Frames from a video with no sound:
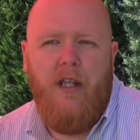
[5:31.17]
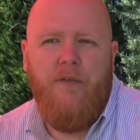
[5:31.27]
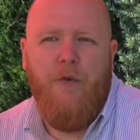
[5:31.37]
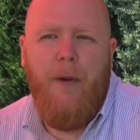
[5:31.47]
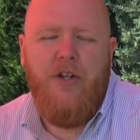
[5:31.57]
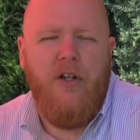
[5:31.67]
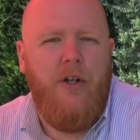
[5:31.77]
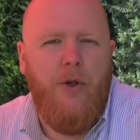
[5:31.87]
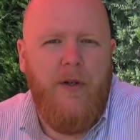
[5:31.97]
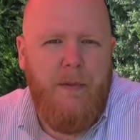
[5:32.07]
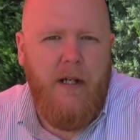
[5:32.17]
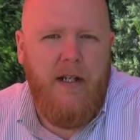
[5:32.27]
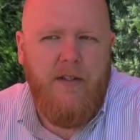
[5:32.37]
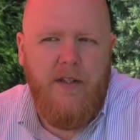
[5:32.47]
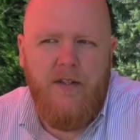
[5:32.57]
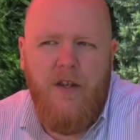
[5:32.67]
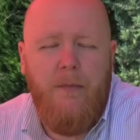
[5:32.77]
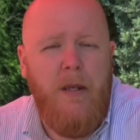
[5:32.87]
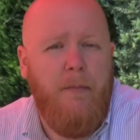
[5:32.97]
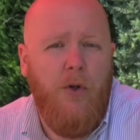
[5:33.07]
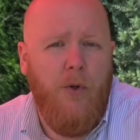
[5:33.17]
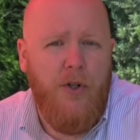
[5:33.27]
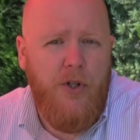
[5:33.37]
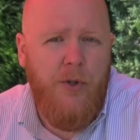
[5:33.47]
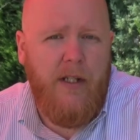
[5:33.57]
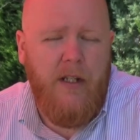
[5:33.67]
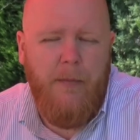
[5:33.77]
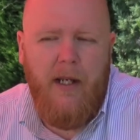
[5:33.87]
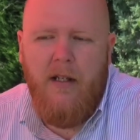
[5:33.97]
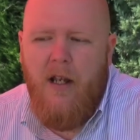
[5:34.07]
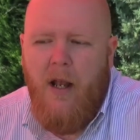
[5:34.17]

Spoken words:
information and new experiences to the people who are doing debate,